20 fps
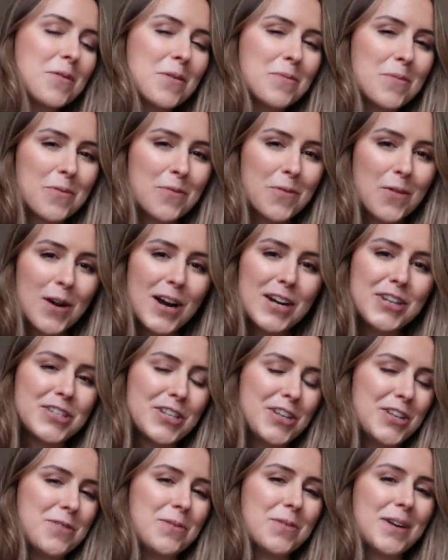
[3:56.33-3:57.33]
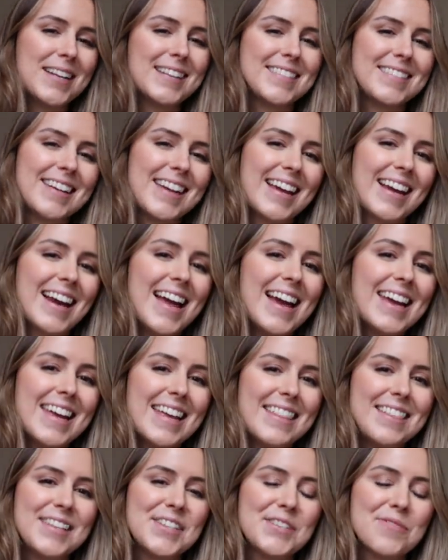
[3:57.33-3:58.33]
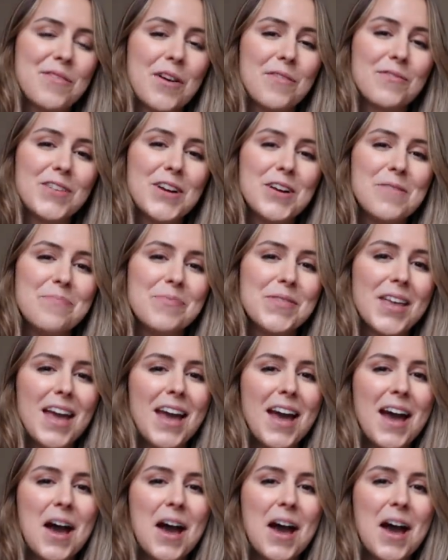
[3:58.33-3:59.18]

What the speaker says: But before I show you what it's looking like in this front room,